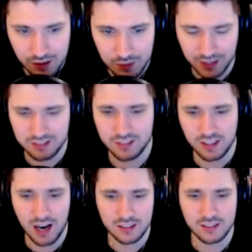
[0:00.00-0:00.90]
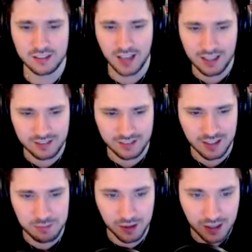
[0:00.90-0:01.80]
I guess it's a garden
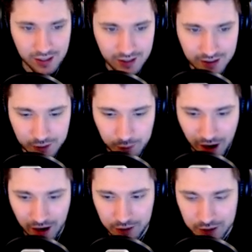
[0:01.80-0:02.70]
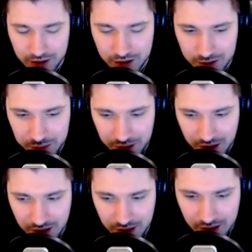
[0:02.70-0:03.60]
disaster, but wow, it's
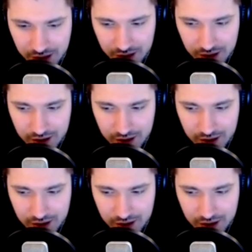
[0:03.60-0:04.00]
completely